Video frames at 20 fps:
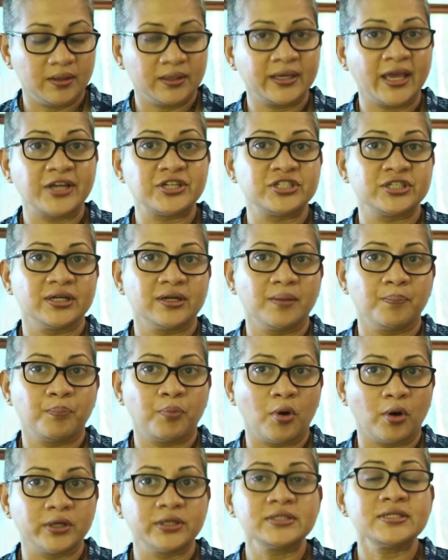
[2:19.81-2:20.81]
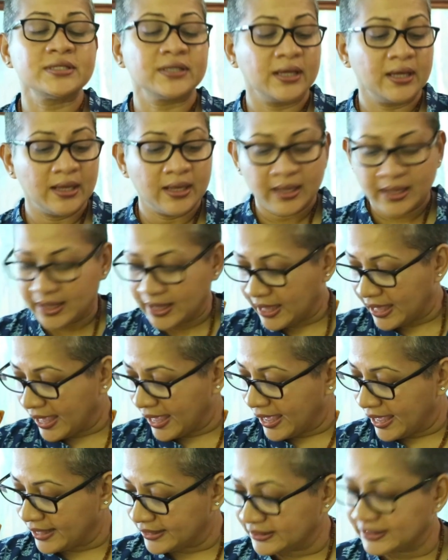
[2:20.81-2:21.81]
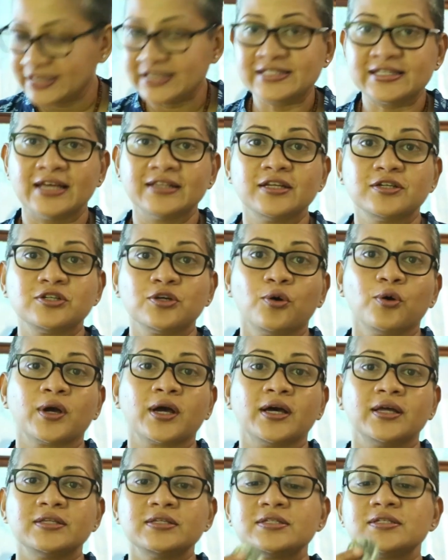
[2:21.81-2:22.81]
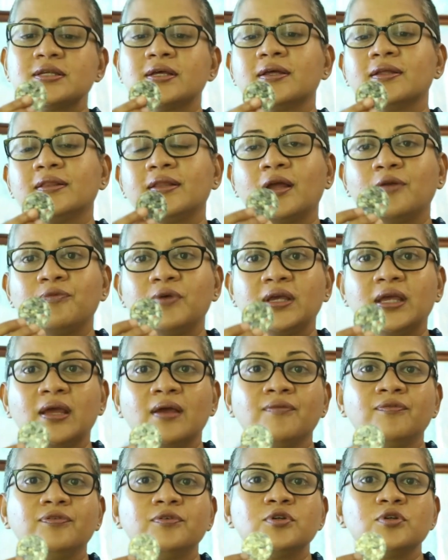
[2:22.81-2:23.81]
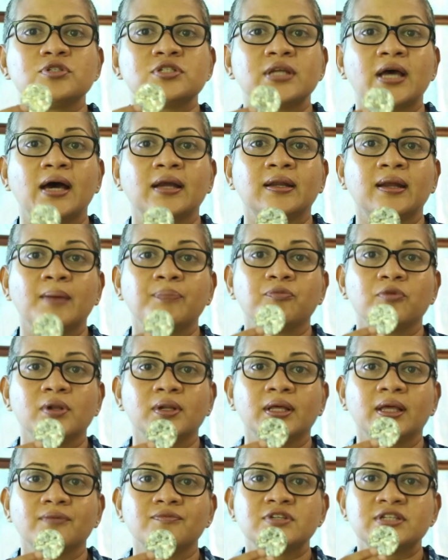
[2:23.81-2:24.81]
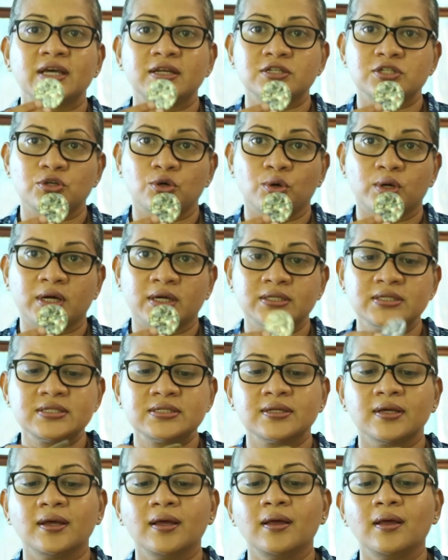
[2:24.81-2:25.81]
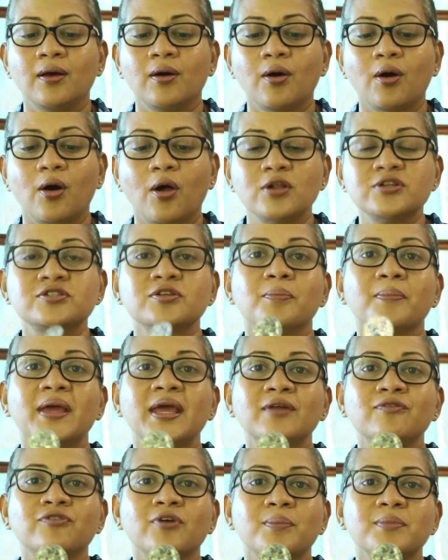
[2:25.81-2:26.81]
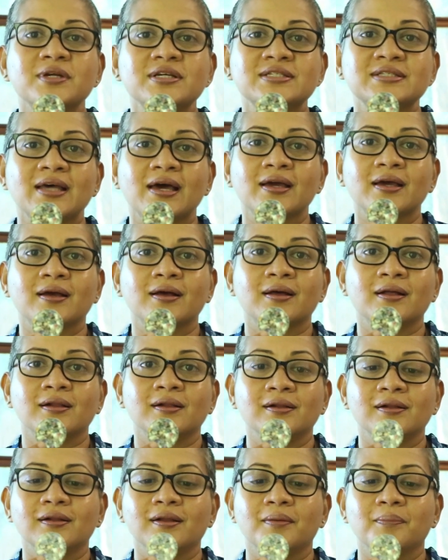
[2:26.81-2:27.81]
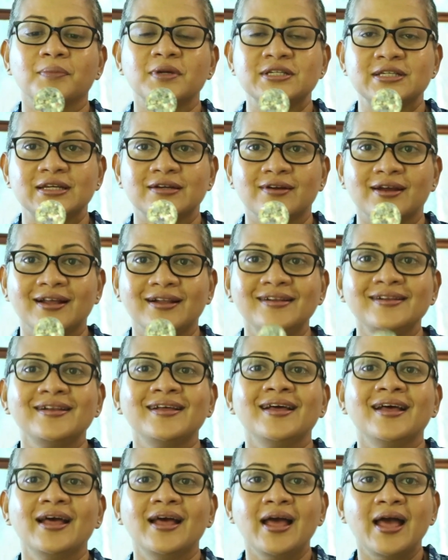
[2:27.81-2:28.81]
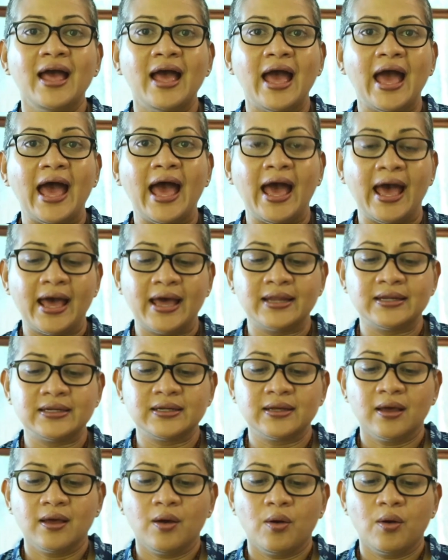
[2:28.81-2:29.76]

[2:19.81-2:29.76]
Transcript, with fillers: cashiering point and these are the tokens that we give to startup, we'll give 10 tokens, also made from recycled material. And